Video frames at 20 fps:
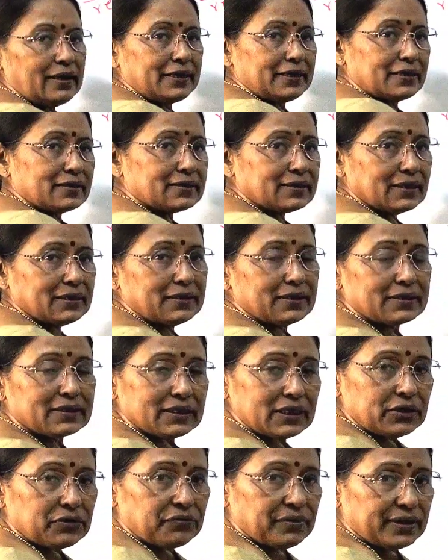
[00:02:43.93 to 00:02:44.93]
Let us see the
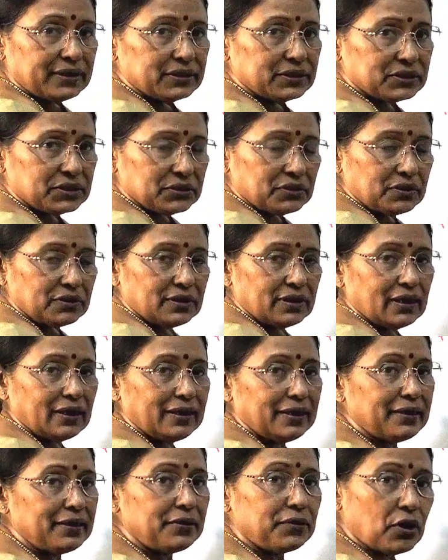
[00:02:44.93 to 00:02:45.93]
sequence
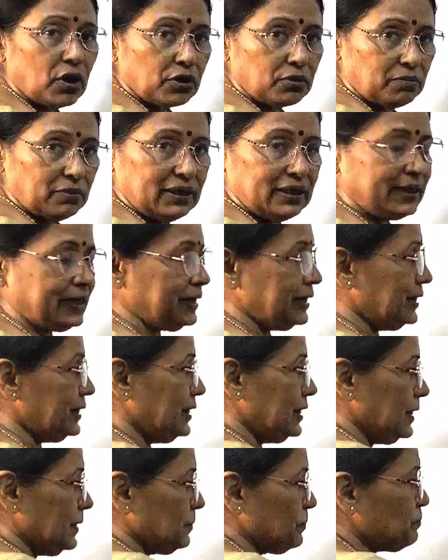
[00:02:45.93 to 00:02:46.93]
in normal
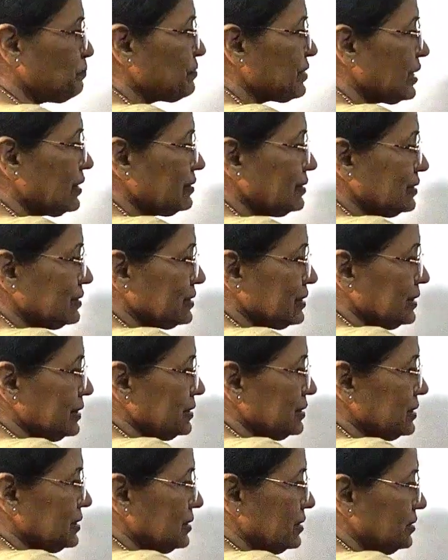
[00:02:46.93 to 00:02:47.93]
DNA. This
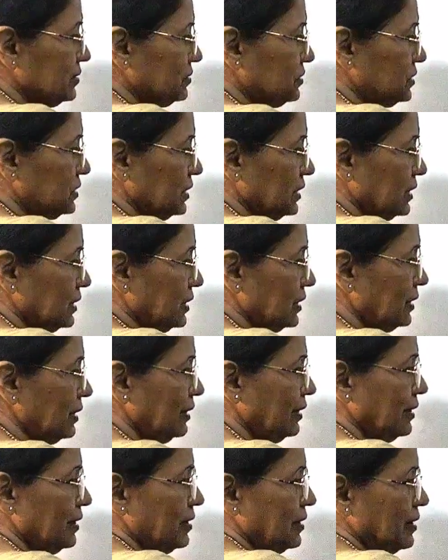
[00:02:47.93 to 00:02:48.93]
is
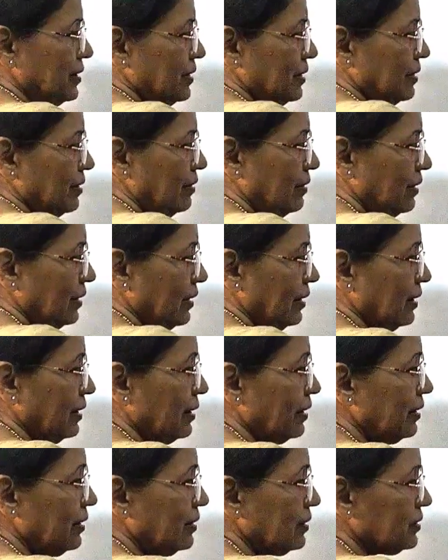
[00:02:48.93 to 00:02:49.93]
G,
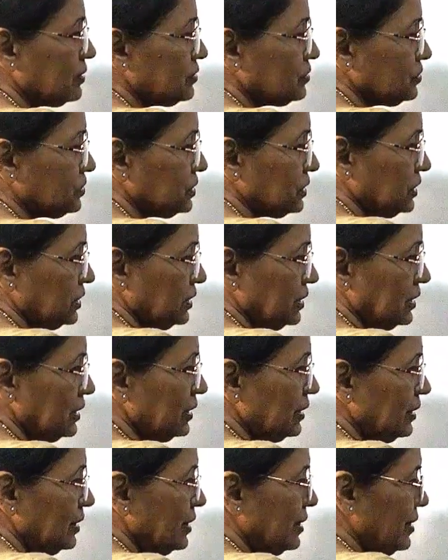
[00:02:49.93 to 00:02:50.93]
A,
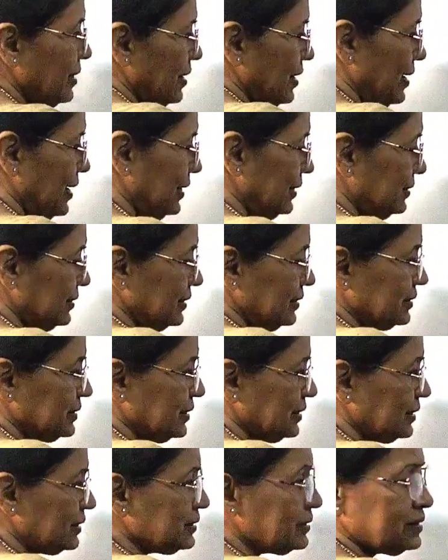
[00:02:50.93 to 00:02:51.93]
G, and
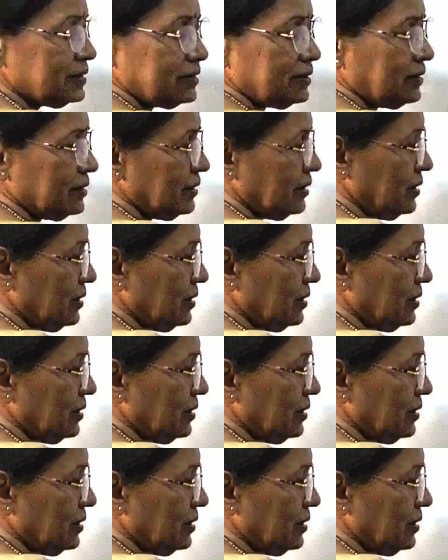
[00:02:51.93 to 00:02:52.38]
this is